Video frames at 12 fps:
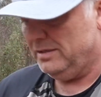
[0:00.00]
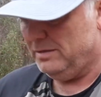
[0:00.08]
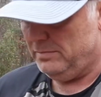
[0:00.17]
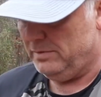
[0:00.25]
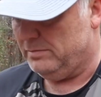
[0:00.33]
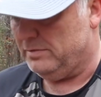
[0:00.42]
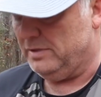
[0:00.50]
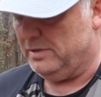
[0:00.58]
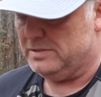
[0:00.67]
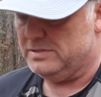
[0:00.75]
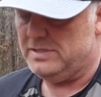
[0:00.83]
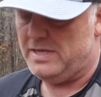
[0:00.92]
remember the
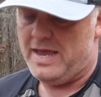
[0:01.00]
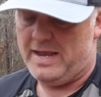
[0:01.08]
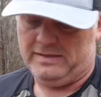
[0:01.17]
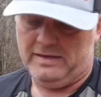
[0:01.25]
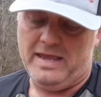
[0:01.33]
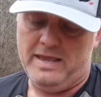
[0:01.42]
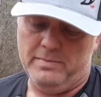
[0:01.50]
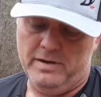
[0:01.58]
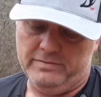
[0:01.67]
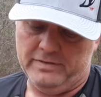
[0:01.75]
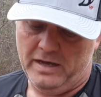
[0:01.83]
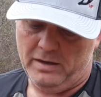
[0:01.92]
exact name
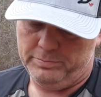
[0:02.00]
of it. I'll